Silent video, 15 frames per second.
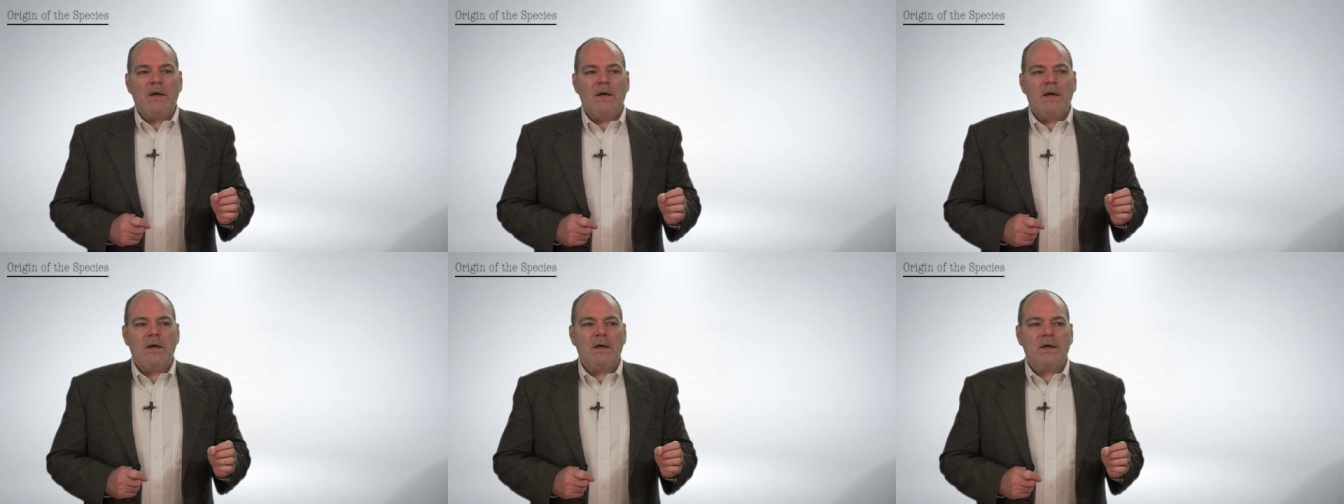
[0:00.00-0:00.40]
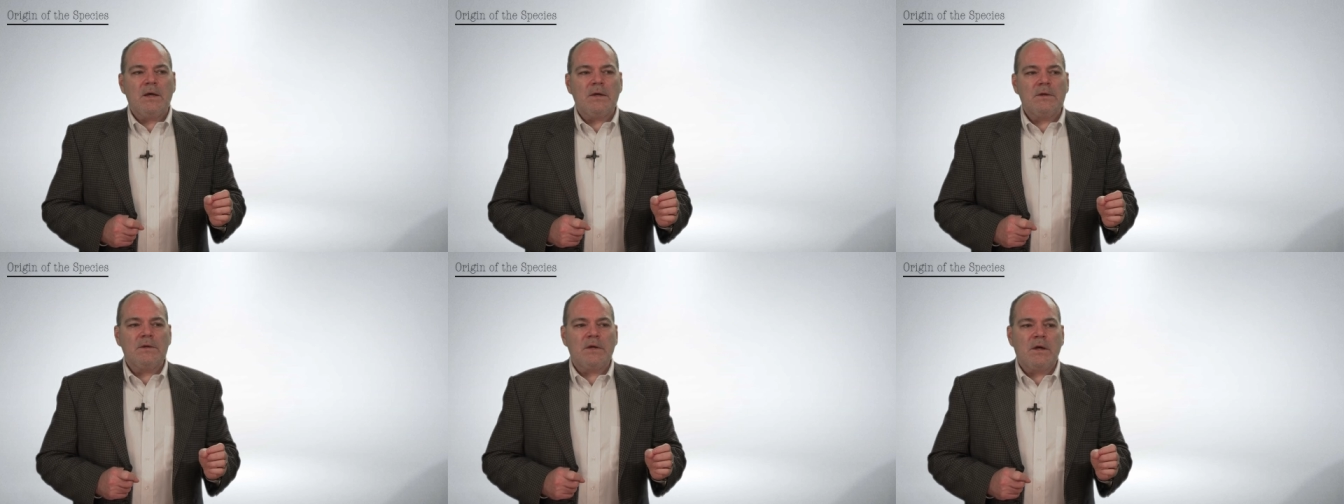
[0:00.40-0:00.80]

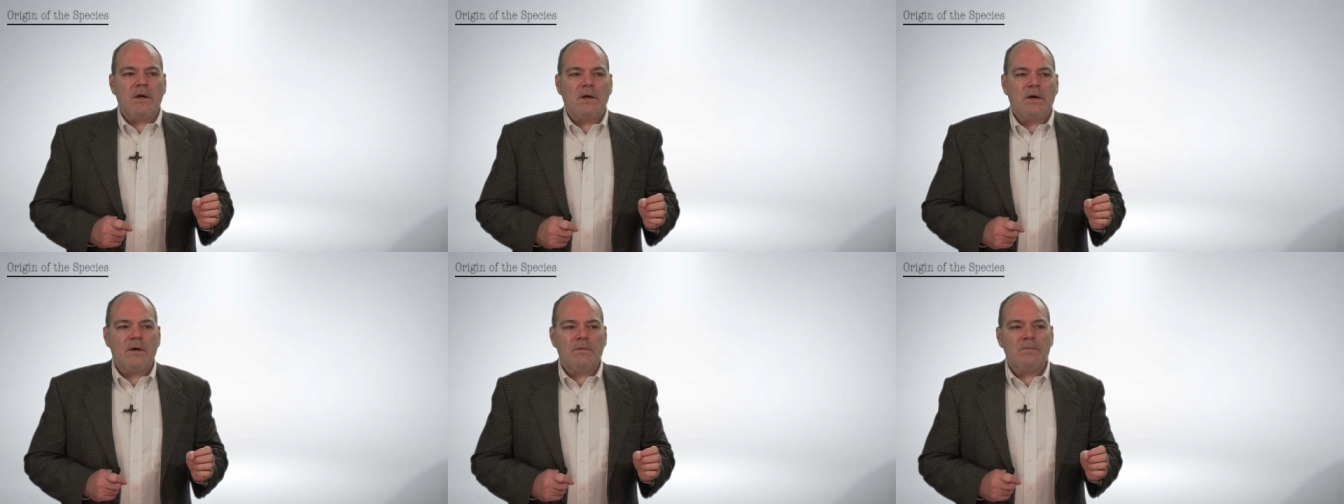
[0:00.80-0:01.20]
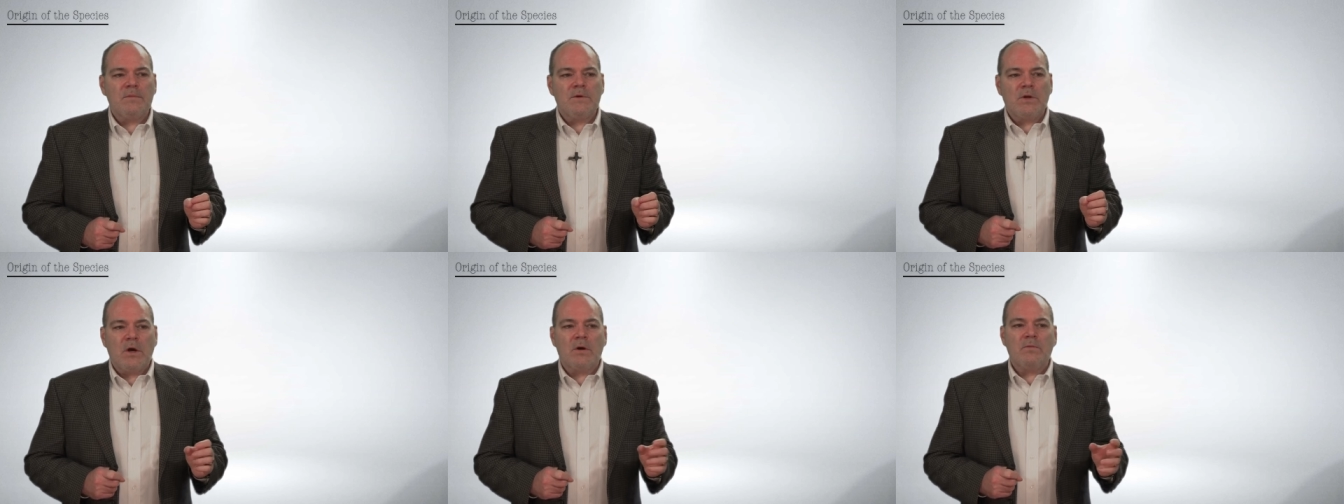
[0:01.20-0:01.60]
And uh,
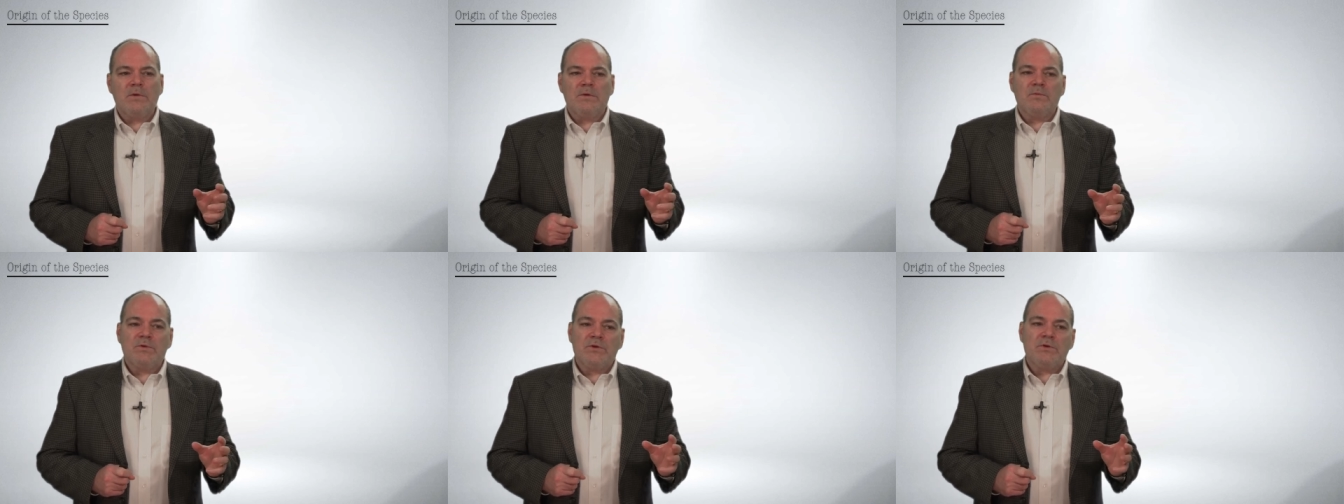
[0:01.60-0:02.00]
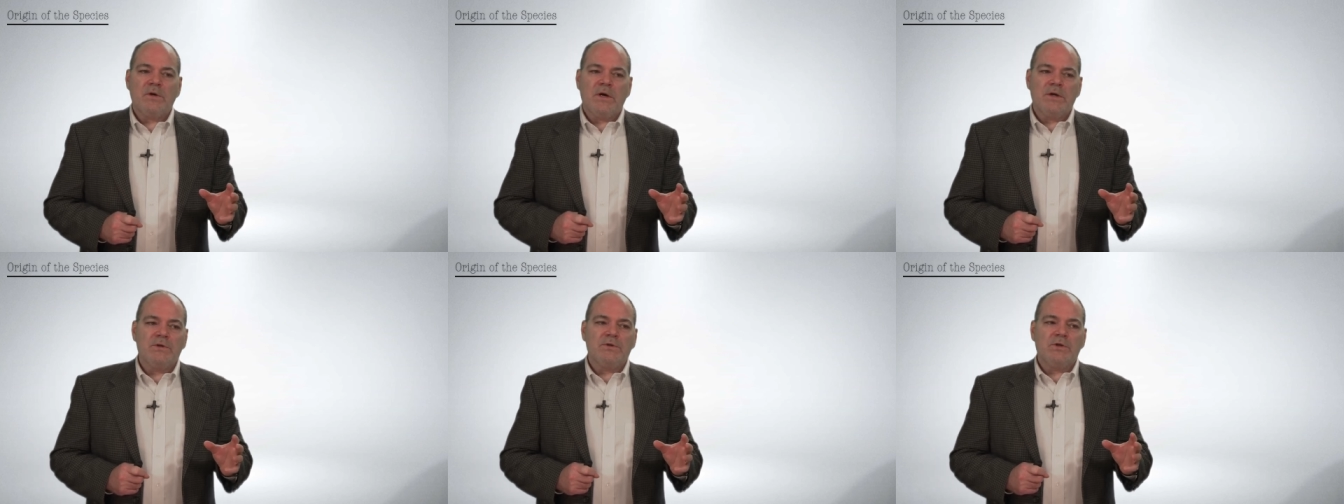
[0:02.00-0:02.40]
Darwin was
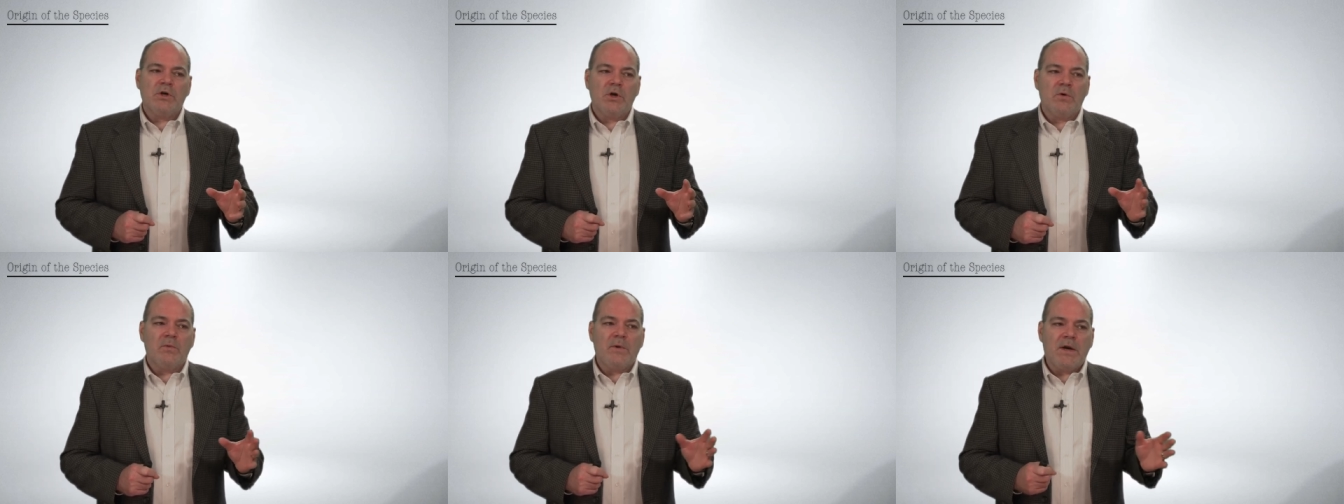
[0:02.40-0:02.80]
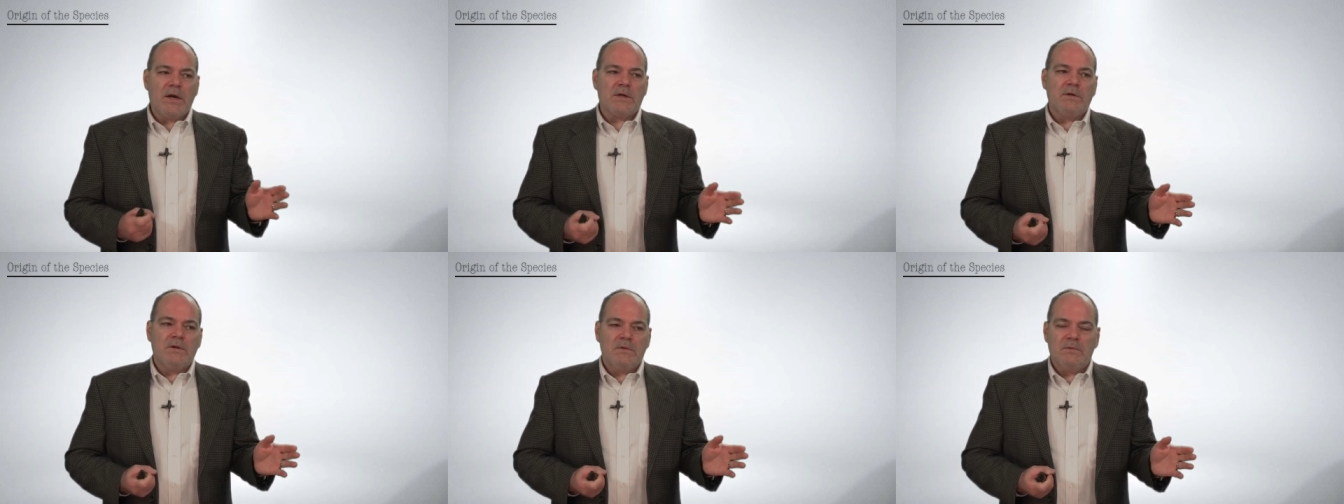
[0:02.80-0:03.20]
trying to
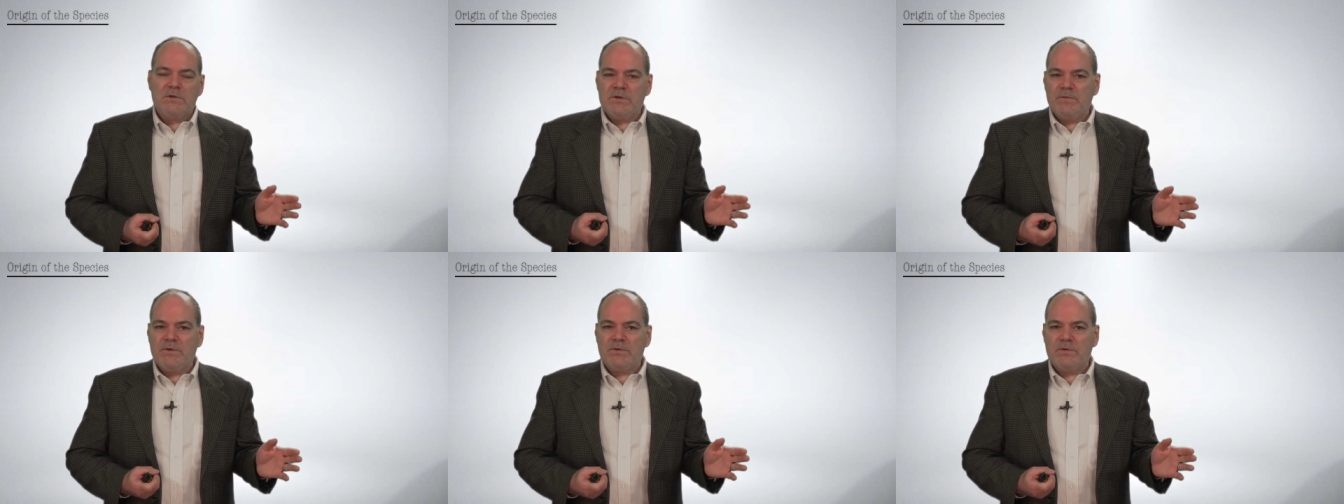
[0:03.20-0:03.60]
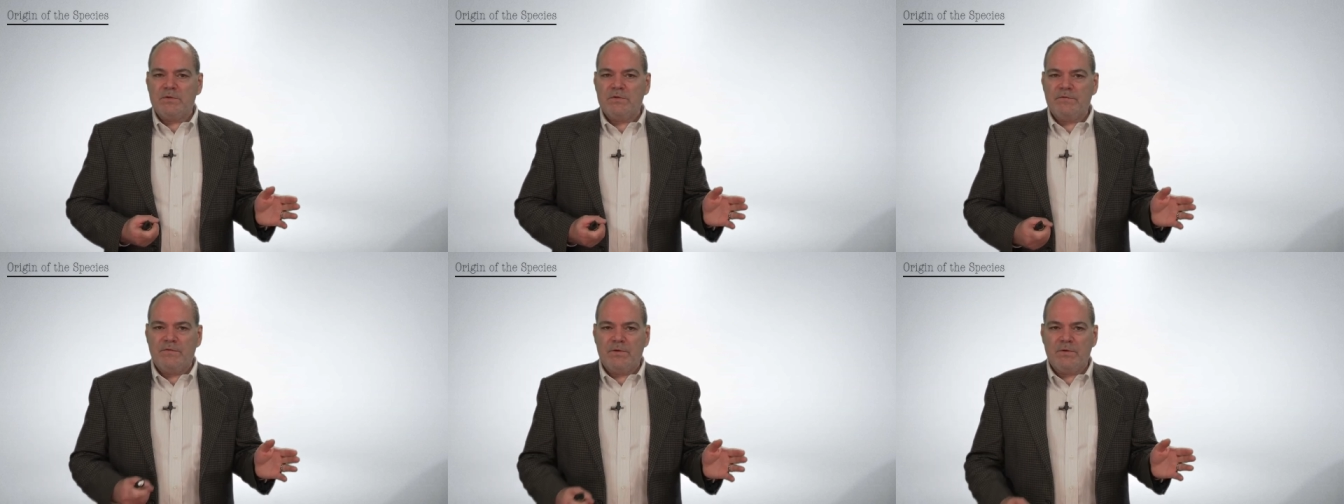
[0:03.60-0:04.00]
correct
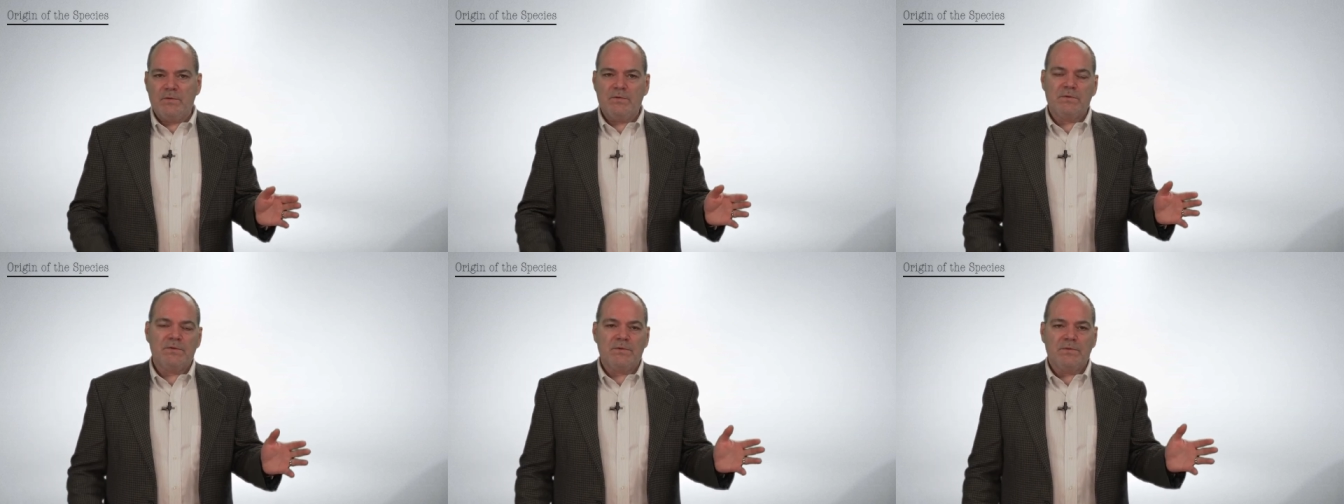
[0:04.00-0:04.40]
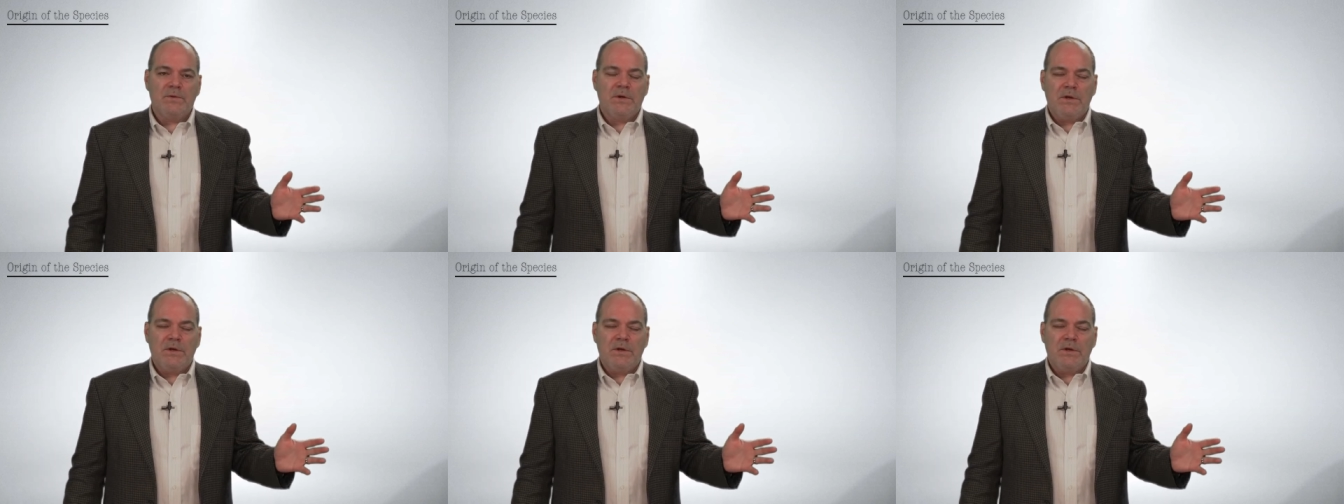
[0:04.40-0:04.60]
Spencer's views